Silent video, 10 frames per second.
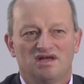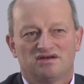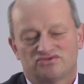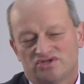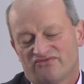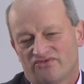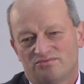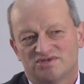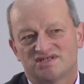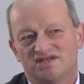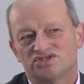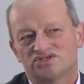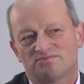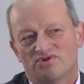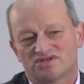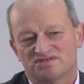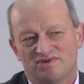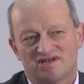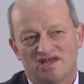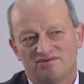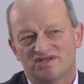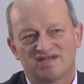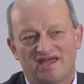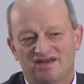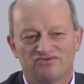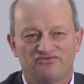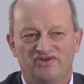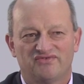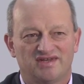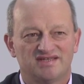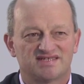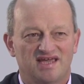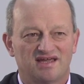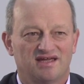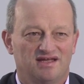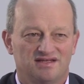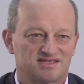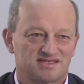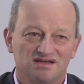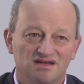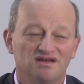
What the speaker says: the transformer station, approximately every 10 to 15 seconds